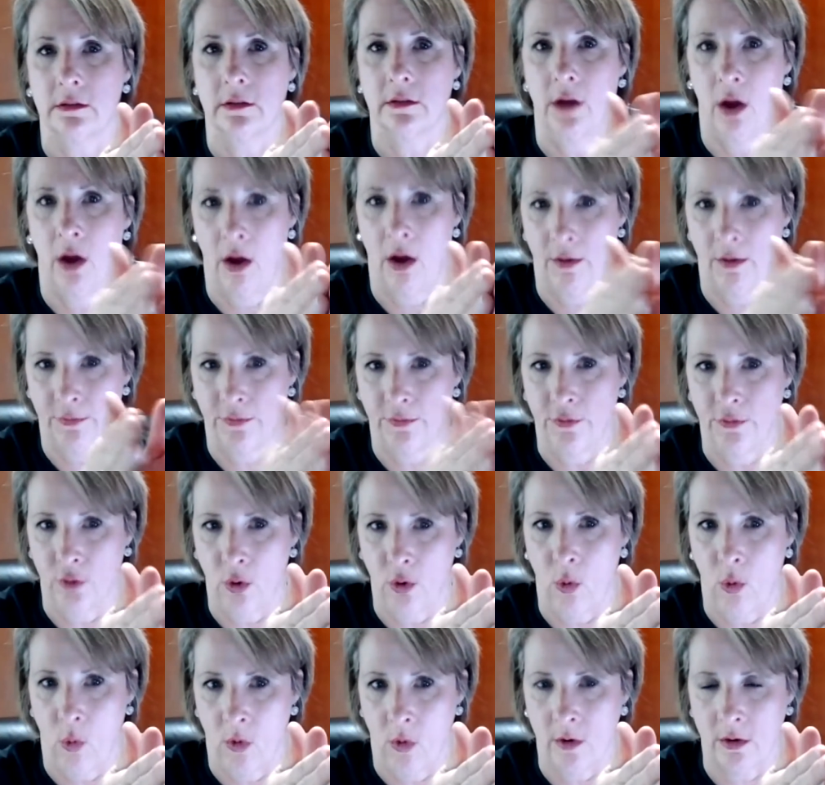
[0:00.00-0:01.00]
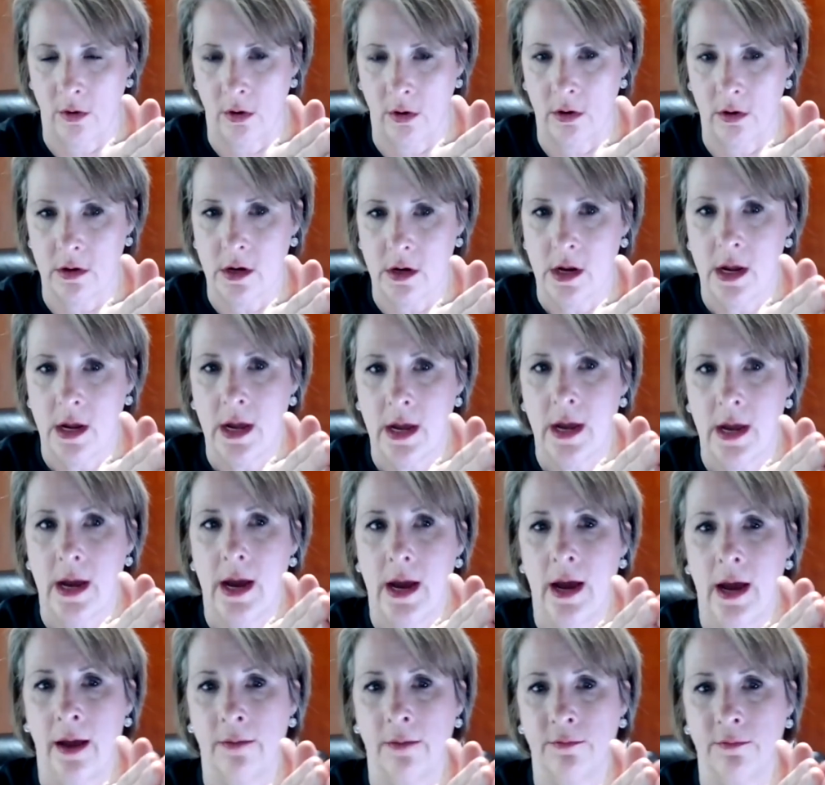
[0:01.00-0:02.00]
off your order
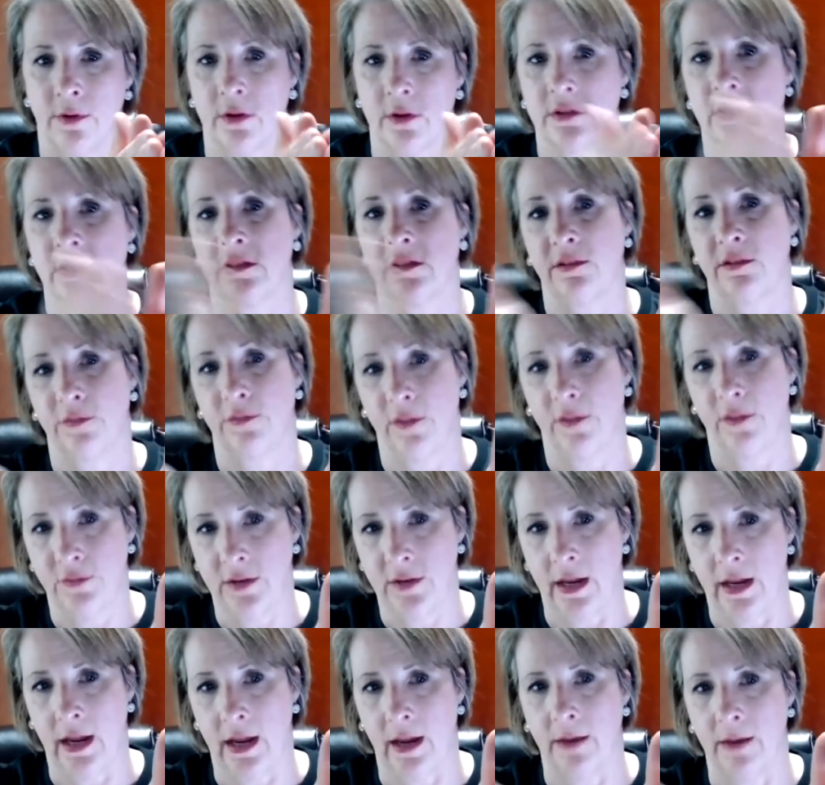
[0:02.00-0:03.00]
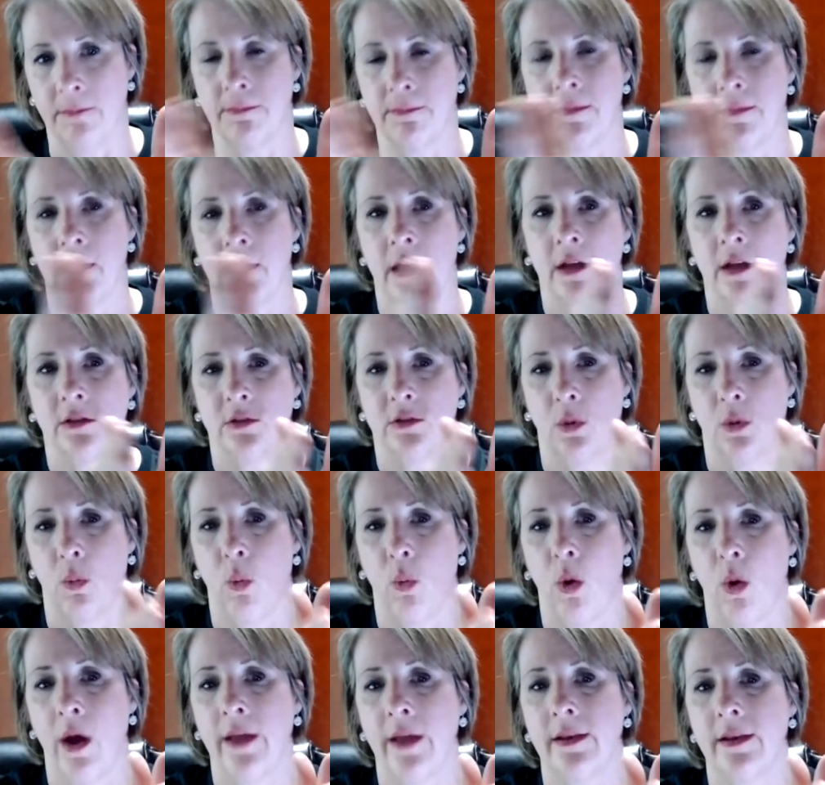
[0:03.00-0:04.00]
versus 15. So
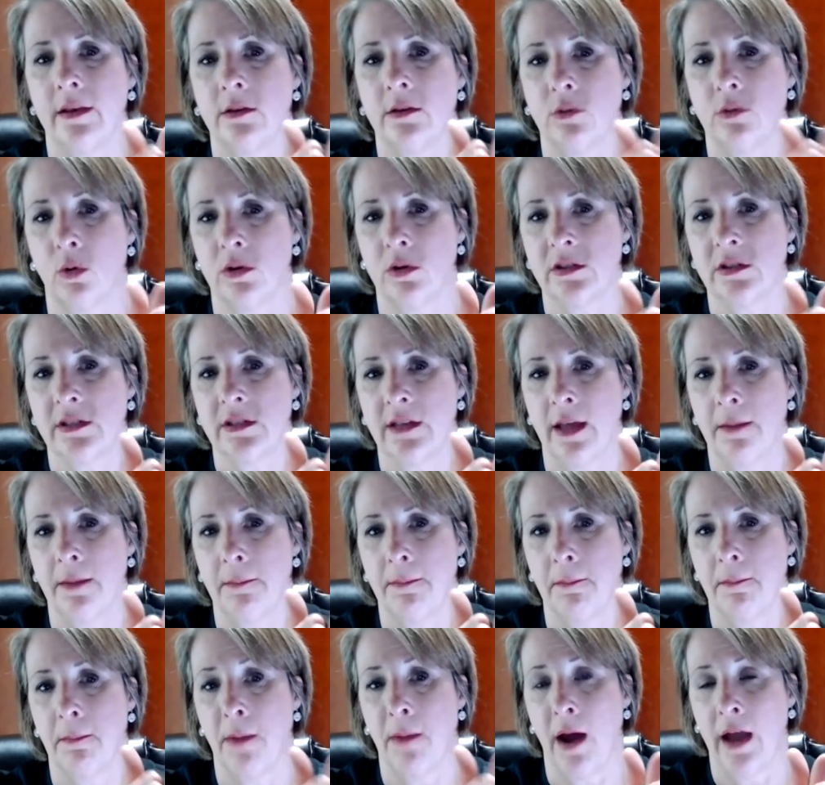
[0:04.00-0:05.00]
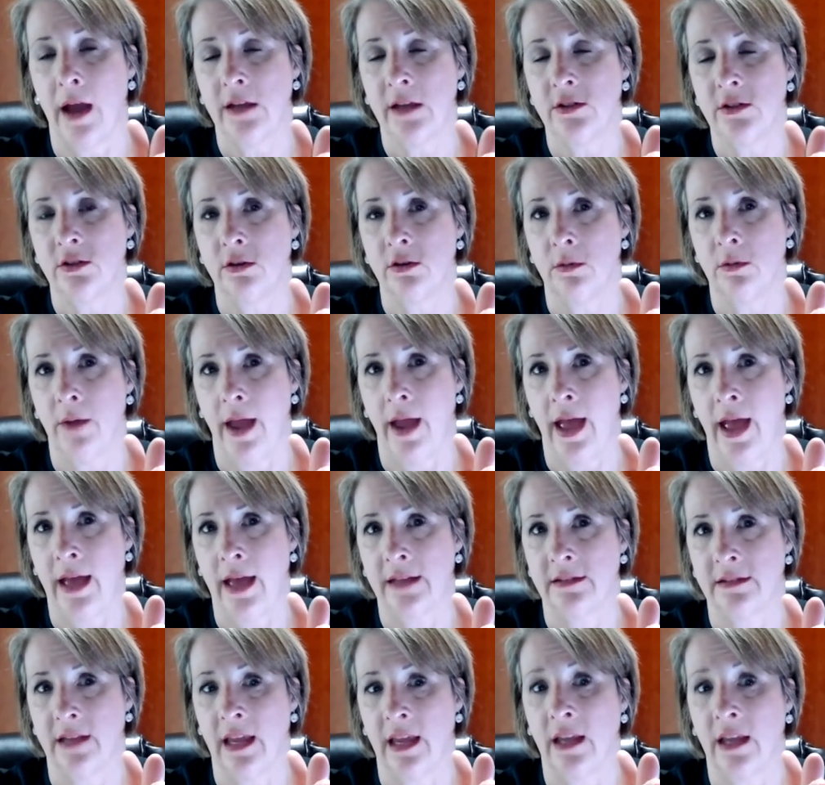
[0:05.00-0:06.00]
what doorstep buys you
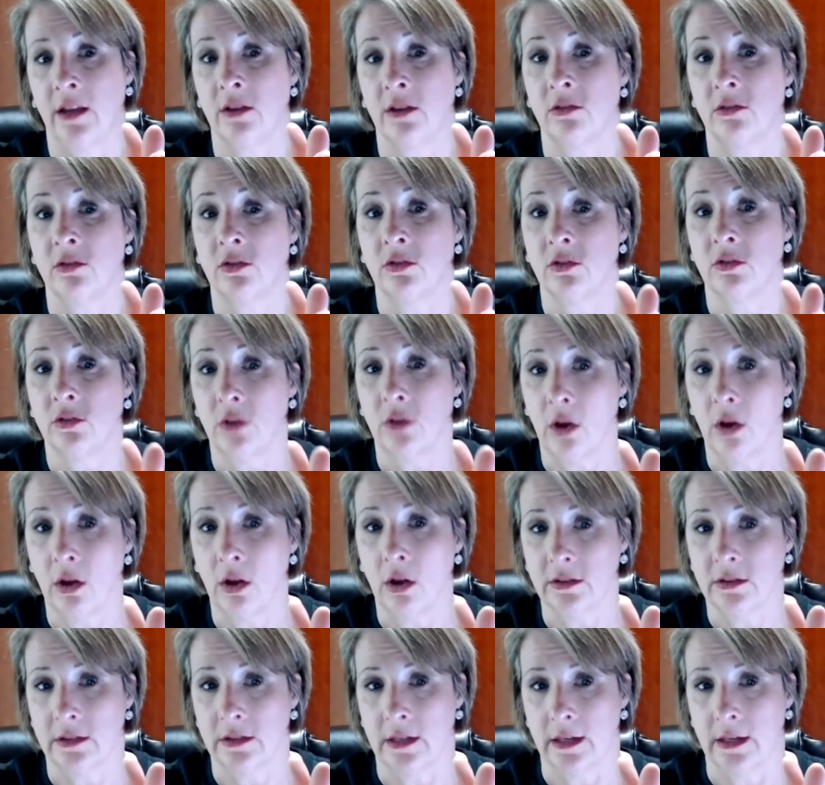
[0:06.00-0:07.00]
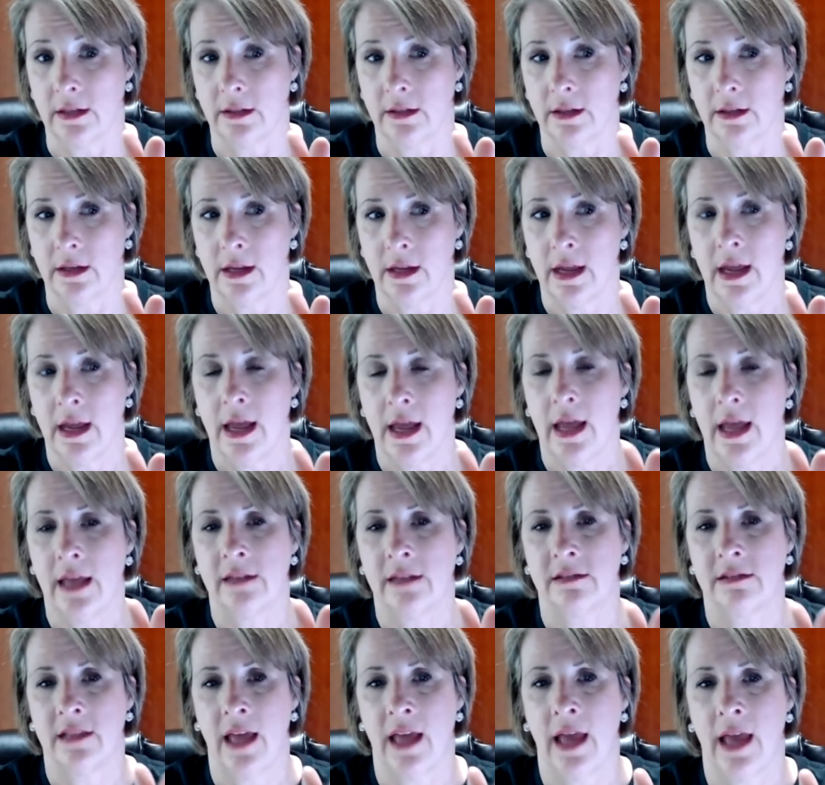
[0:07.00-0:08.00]
as a consultant
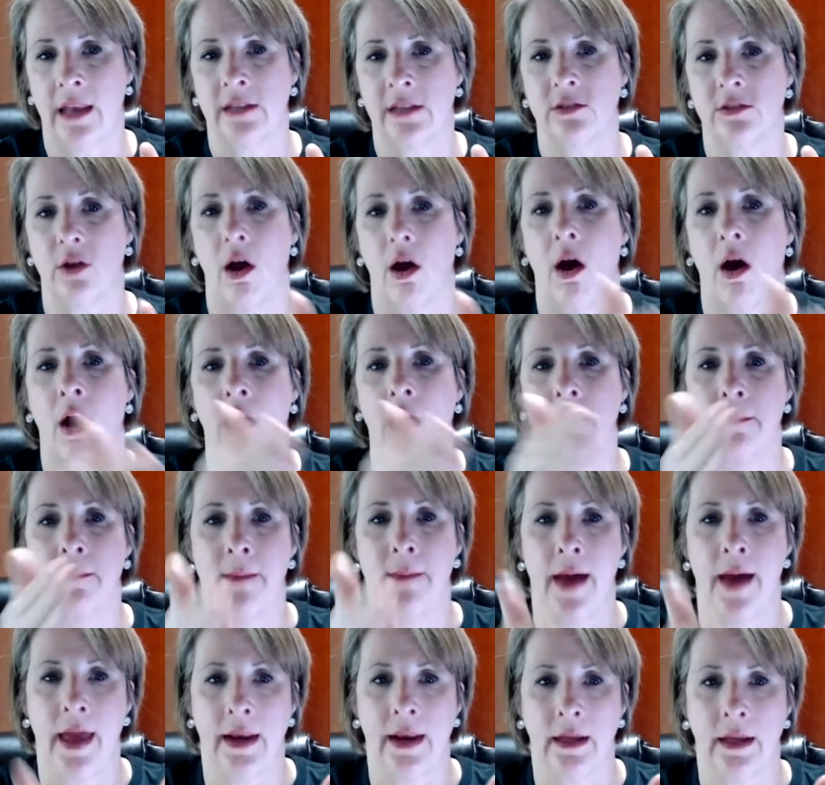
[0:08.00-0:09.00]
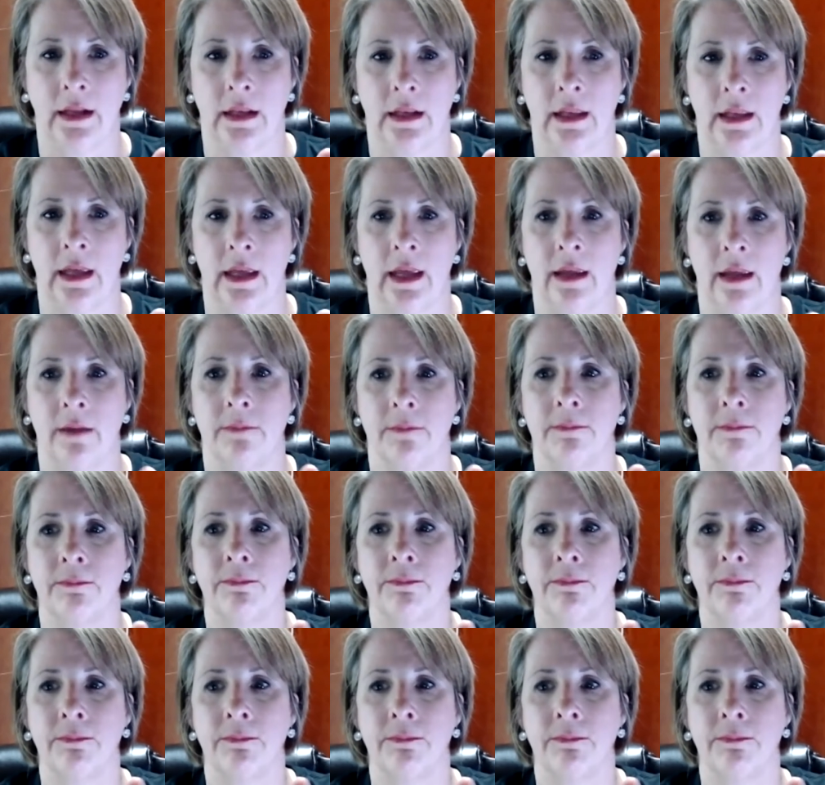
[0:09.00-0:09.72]
is that it's automatically